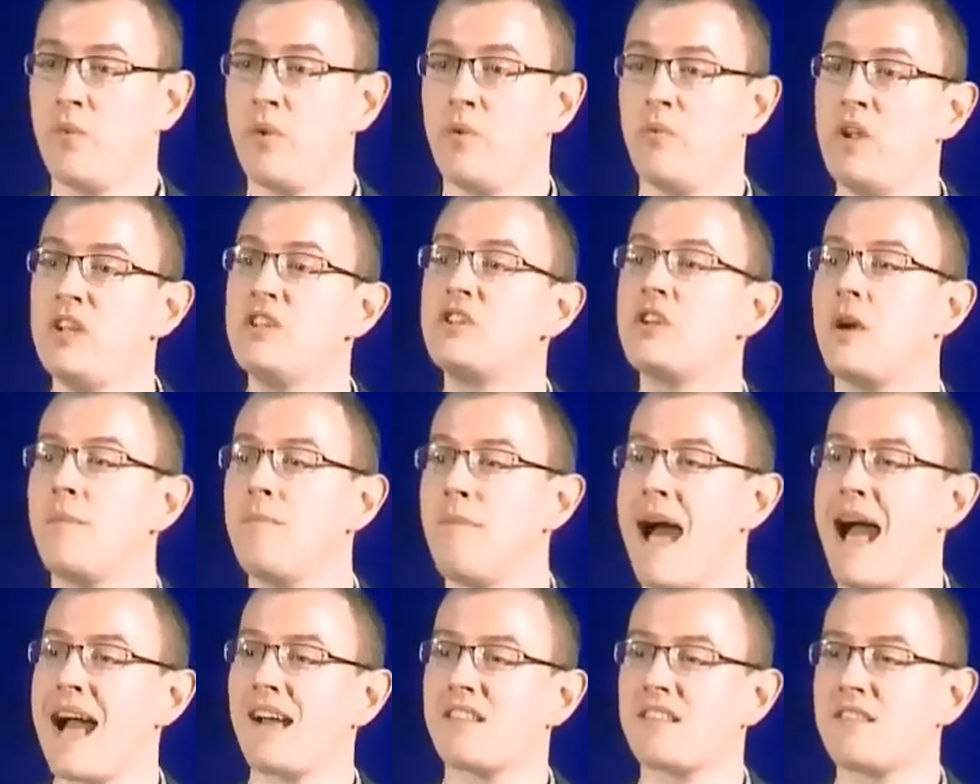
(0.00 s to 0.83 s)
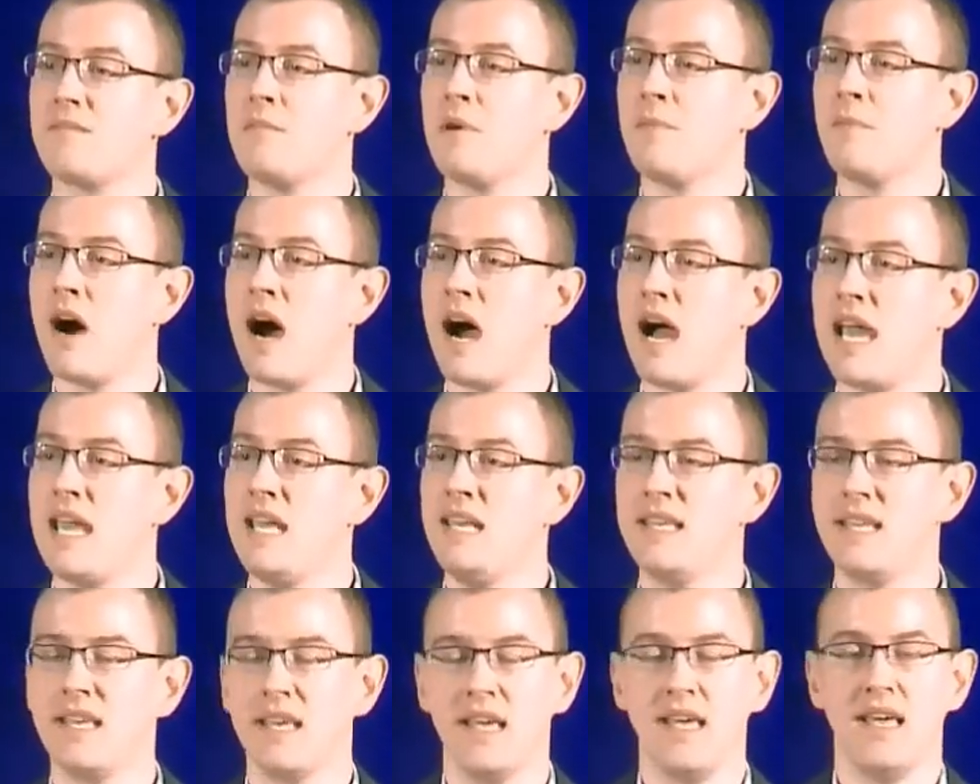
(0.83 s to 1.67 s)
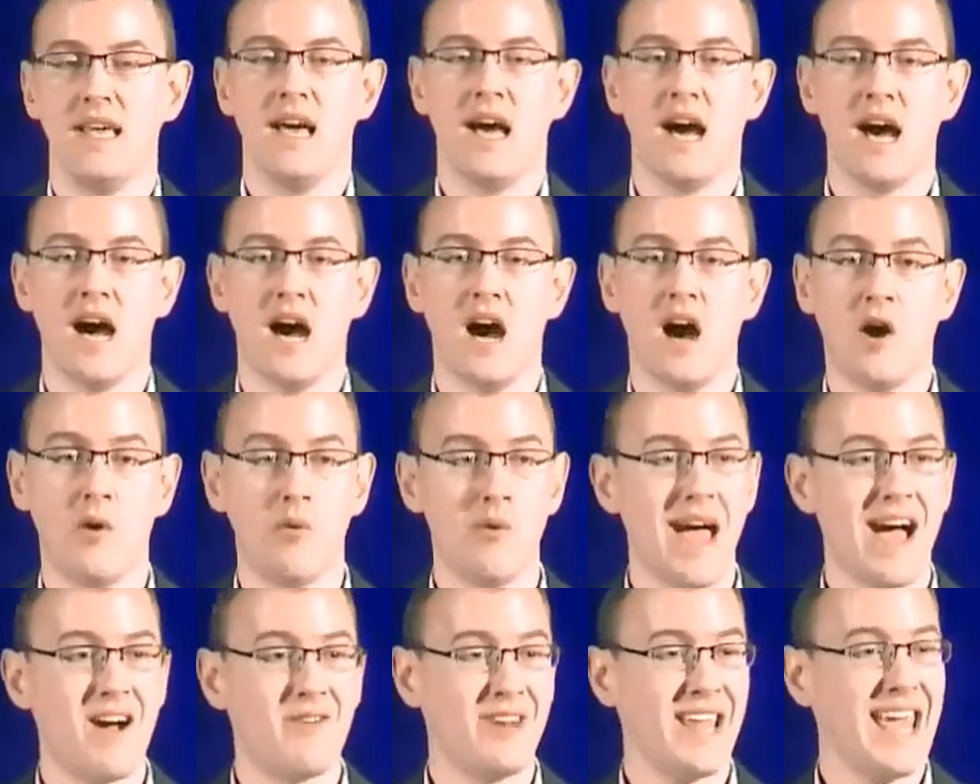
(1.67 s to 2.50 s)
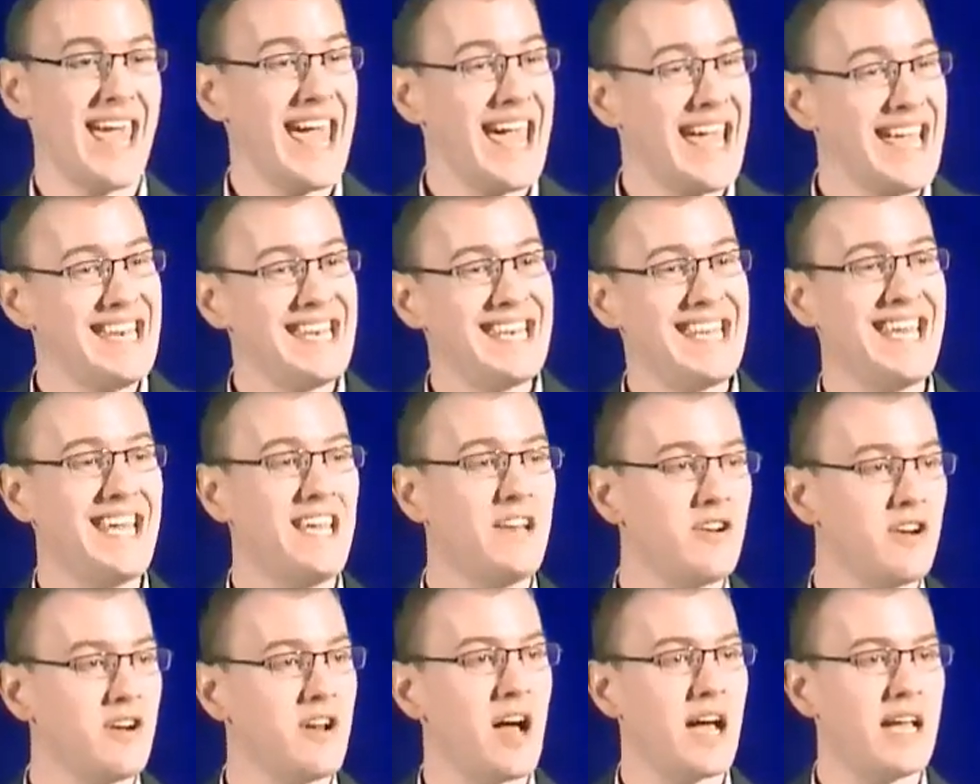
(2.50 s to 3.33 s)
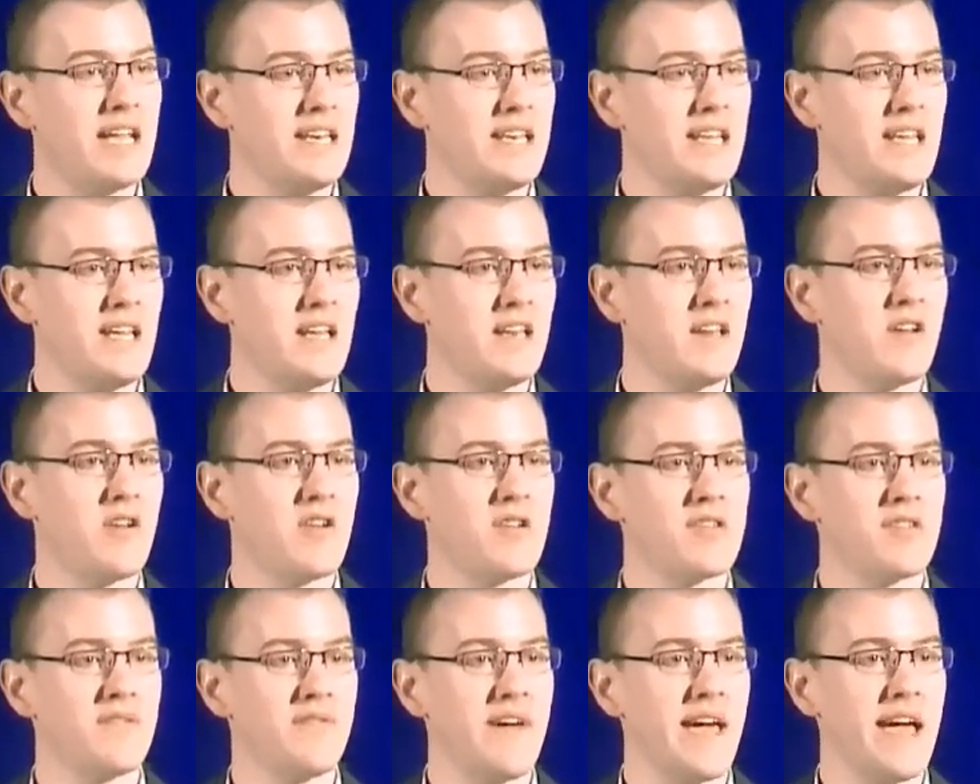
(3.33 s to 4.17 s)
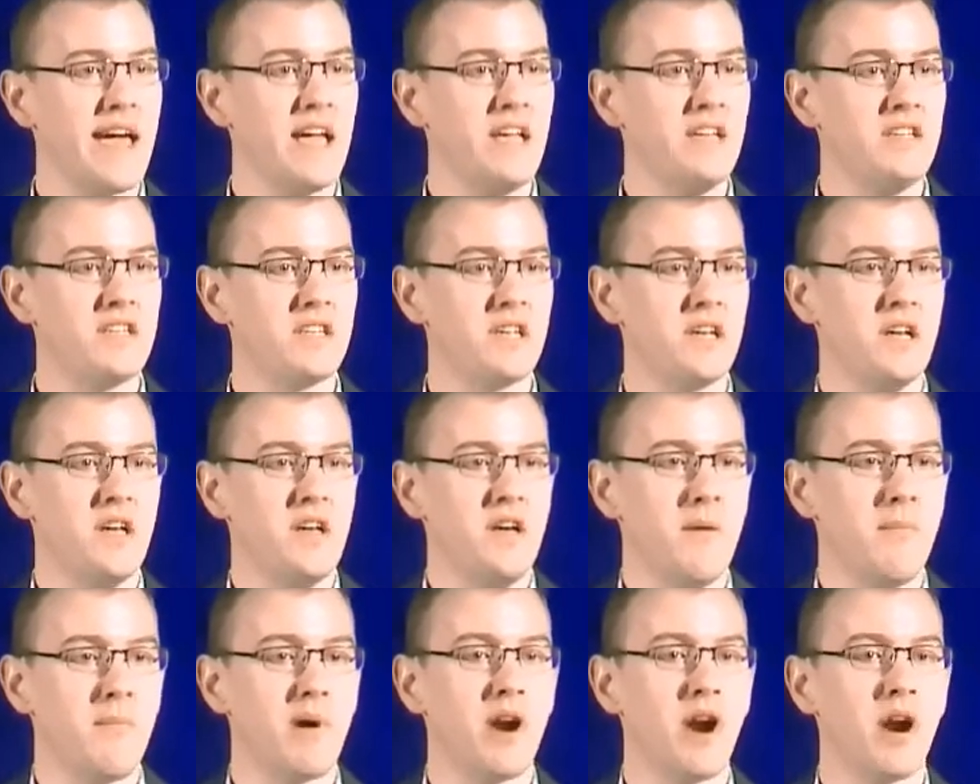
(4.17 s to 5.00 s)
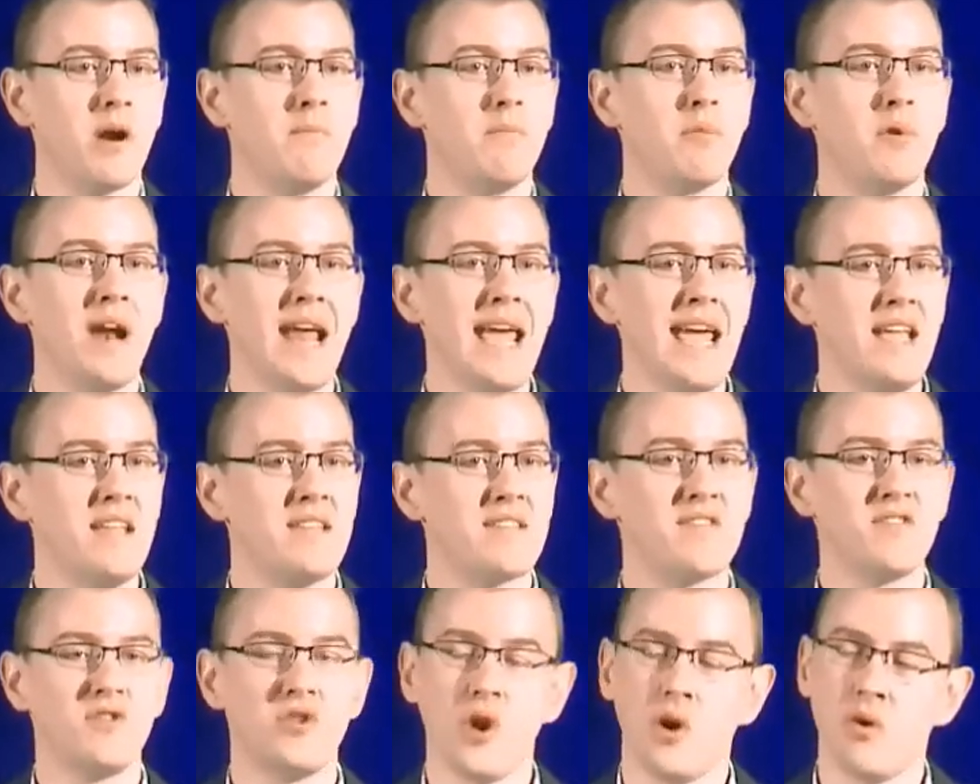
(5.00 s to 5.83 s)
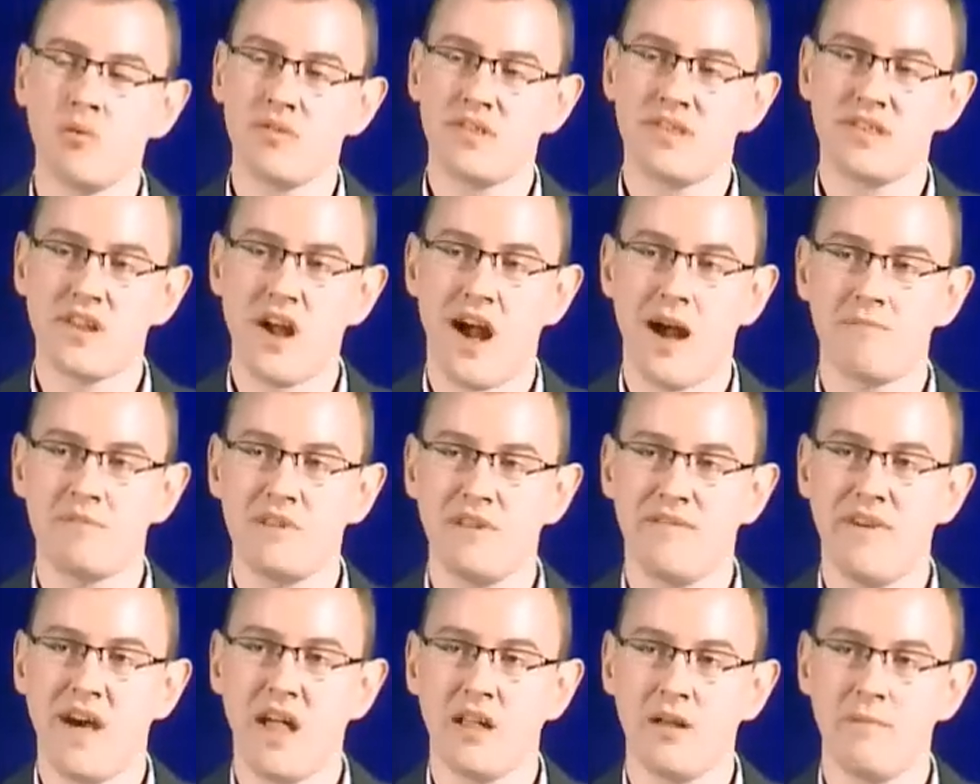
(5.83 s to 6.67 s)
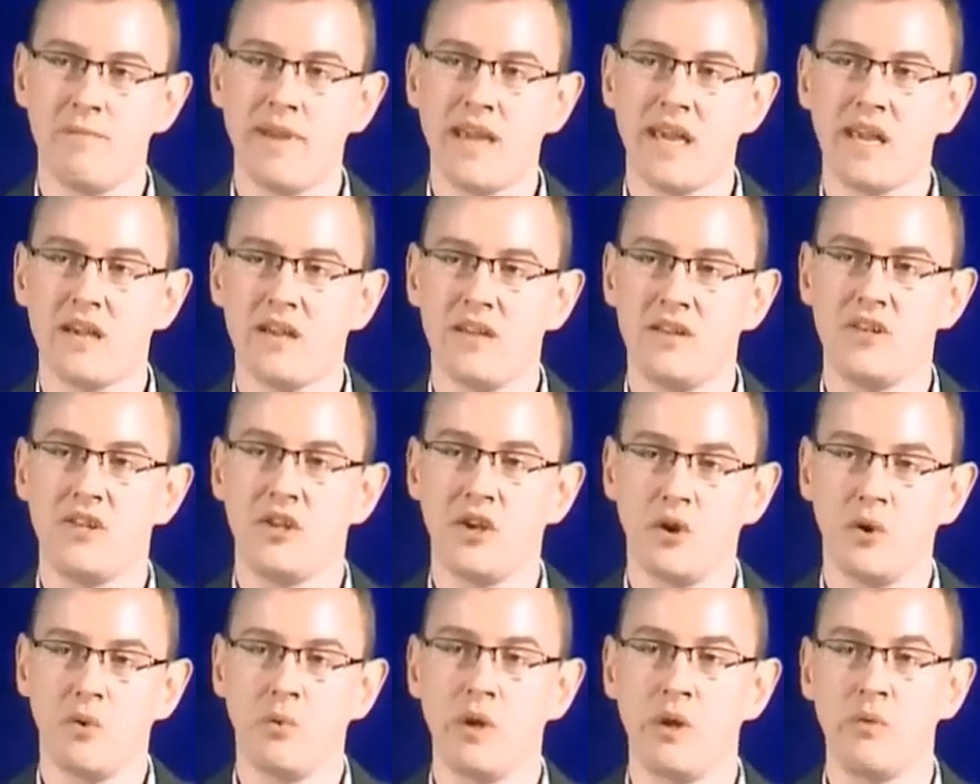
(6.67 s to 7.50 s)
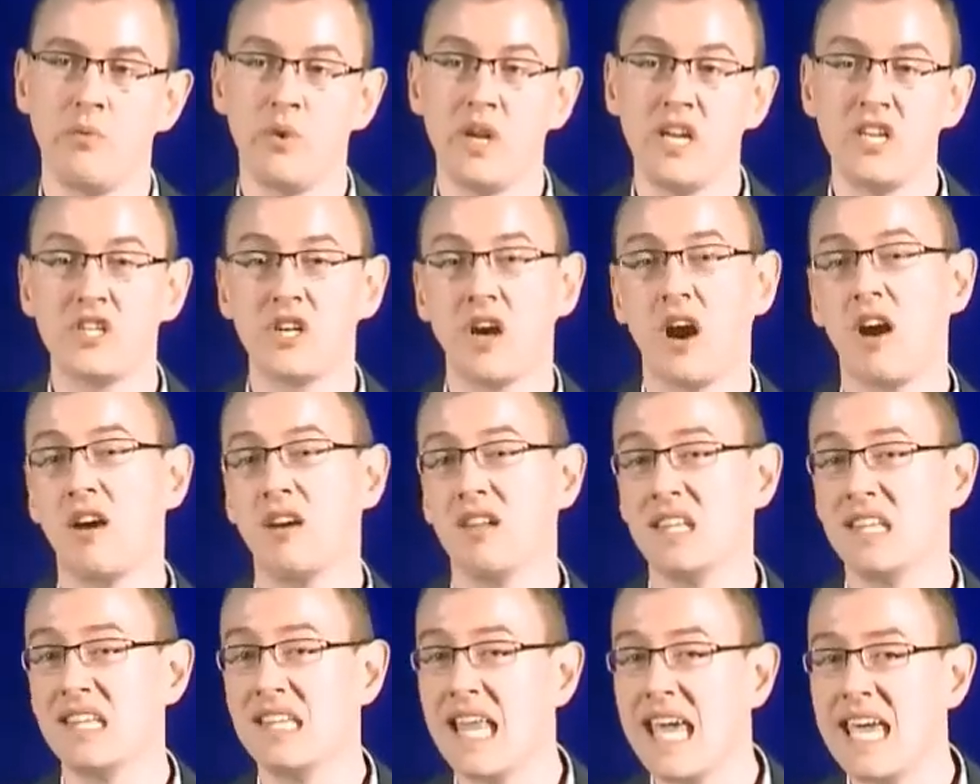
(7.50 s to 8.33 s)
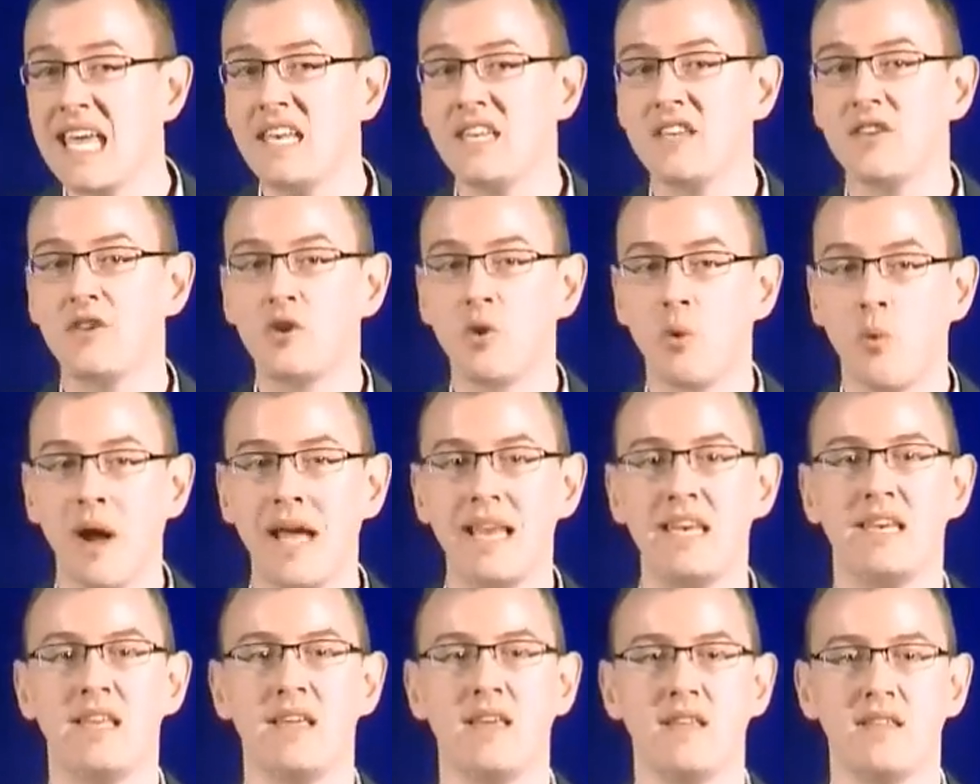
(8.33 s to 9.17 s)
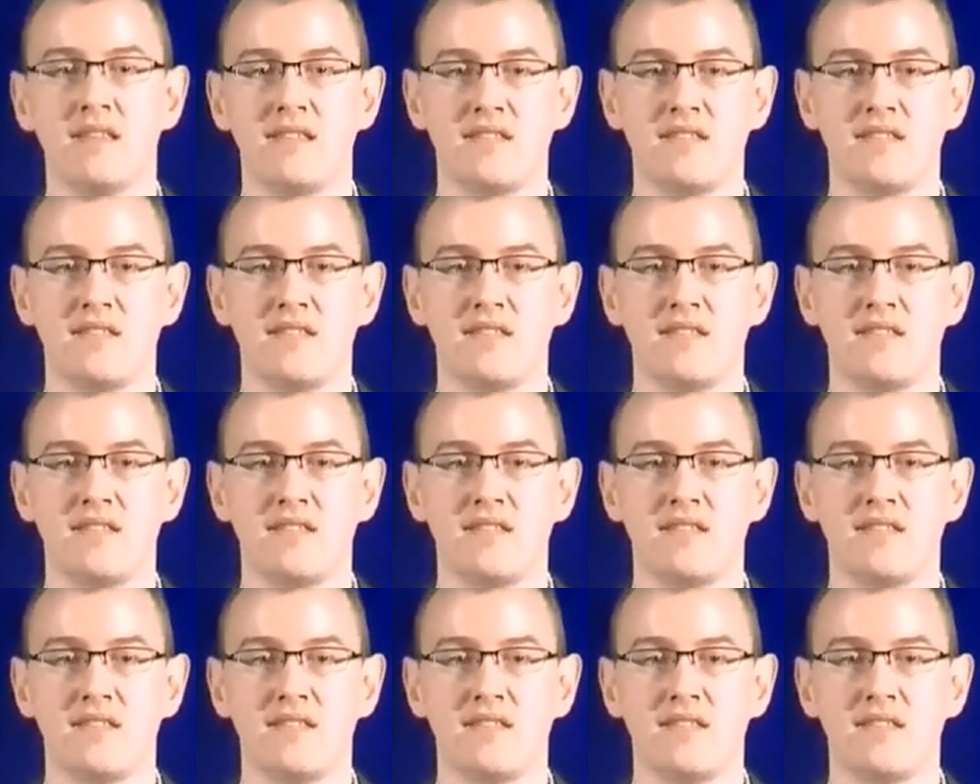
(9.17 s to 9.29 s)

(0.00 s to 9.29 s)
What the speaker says: We reach our maximum height around 18 or 19 years of age, but our brains don't stop developing until we reach our late 20s.